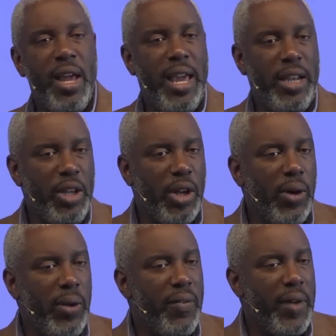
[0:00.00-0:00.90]
and in your
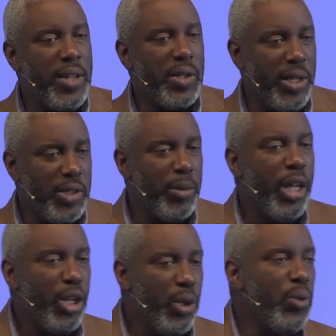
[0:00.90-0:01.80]
own evangelism,
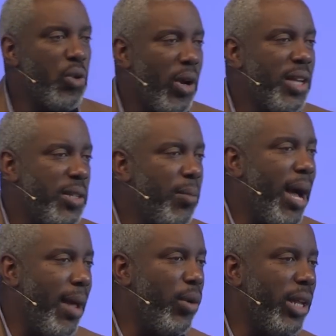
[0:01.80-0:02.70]
you trust the
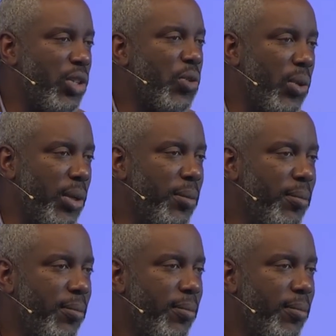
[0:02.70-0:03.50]
Bible as true.